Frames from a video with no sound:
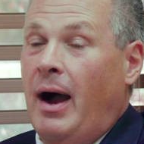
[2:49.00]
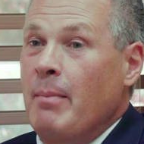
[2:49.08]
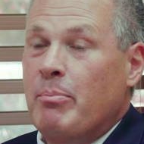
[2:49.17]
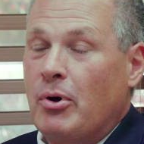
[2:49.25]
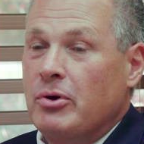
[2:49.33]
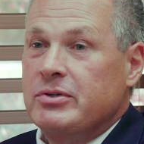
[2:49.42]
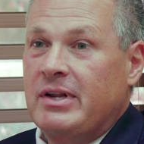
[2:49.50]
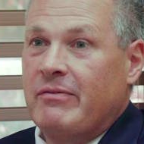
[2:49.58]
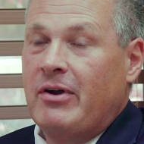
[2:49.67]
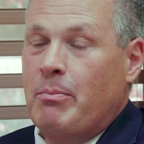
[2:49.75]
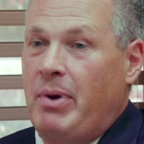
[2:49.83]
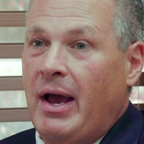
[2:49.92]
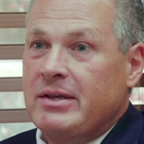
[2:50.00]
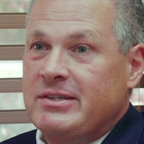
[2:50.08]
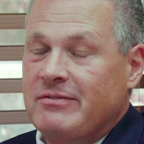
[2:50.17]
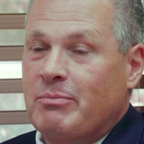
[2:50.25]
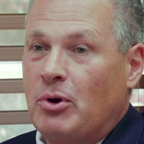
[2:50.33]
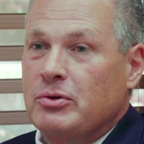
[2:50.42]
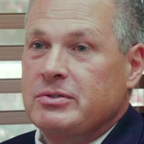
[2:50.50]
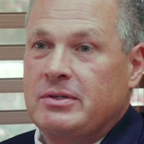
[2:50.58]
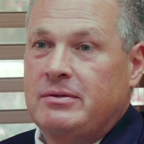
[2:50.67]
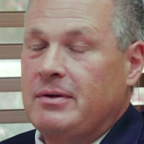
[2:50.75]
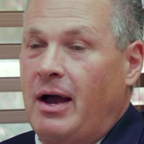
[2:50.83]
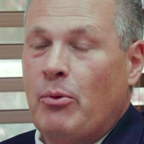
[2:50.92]
I'm personally a very passive person.
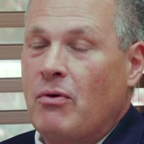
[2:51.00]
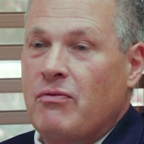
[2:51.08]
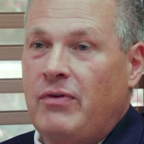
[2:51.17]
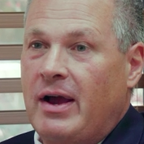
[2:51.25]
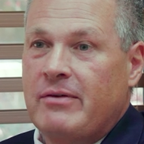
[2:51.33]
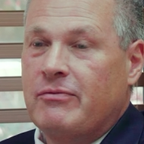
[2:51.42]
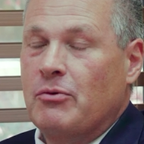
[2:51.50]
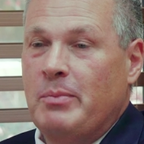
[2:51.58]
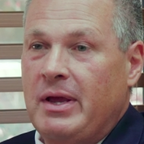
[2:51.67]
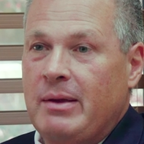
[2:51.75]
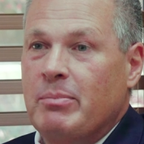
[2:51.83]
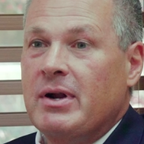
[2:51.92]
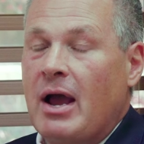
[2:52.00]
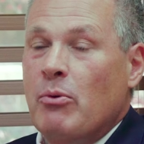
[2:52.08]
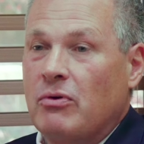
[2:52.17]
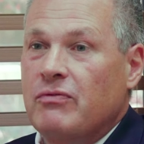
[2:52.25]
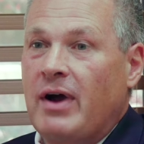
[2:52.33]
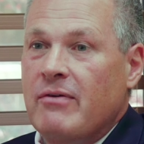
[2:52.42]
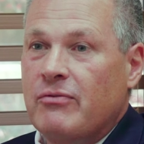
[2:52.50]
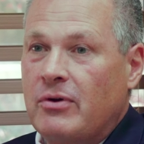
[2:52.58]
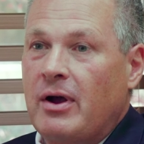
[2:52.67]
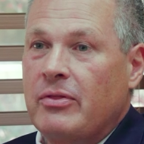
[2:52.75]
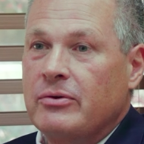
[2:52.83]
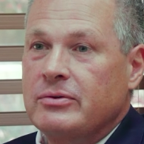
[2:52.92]
I won't fight for me, but I will fight for
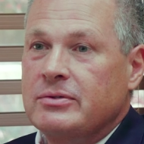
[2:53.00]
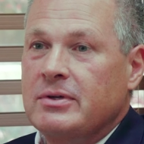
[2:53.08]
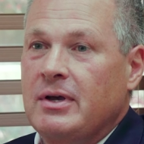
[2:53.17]
others.